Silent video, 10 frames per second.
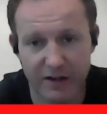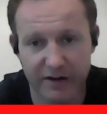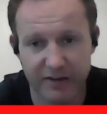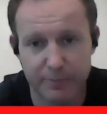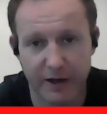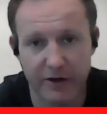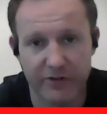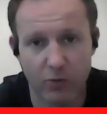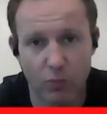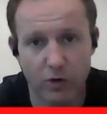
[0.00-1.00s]
lot of these parents
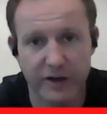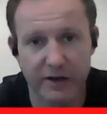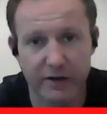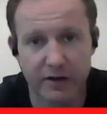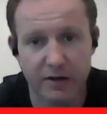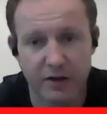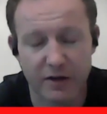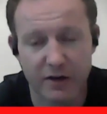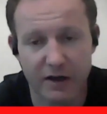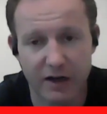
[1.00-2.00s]
that are working
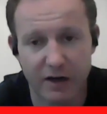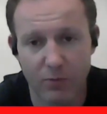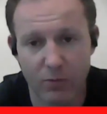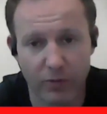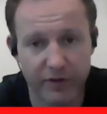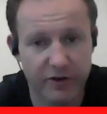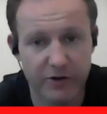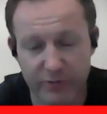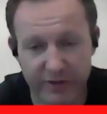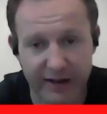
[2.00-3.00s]
with our
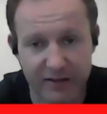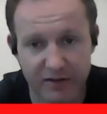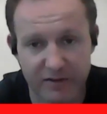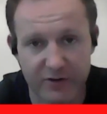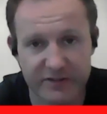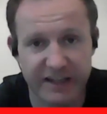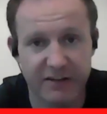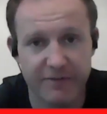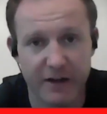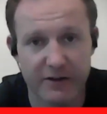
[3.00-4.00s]
youth athletes that are setting
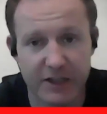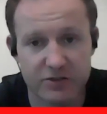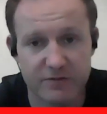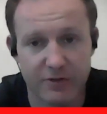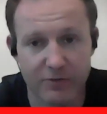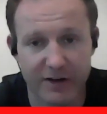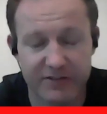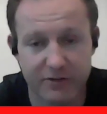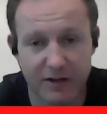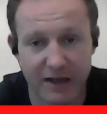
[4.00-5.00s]
the foundation for the rest
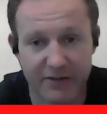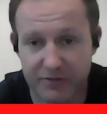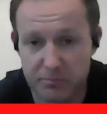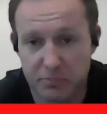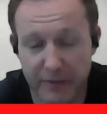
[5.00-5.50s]
of their lives